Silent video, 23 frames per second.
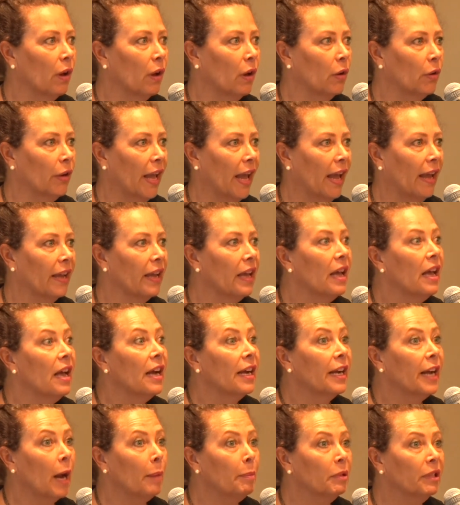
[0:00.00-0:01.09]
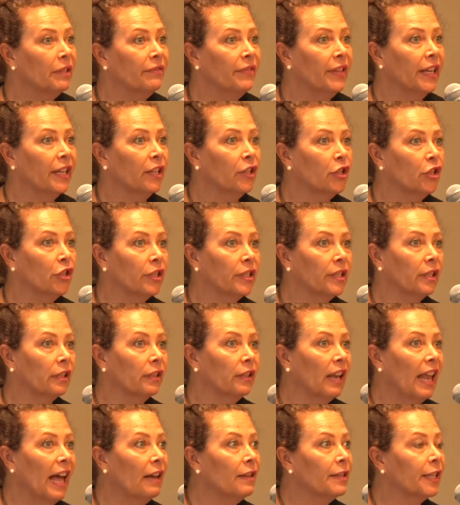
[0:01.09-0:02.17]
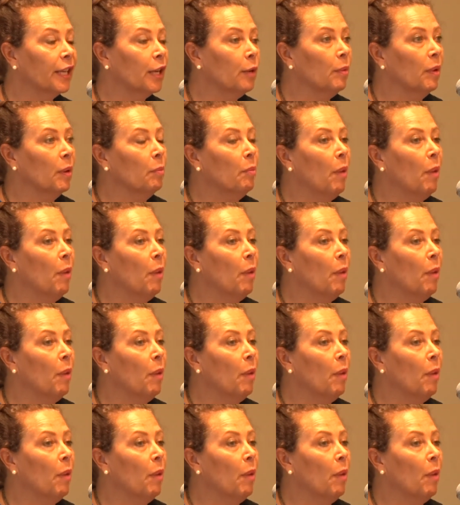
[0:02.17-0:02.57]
Okay, couple of things, just a little housekeeping.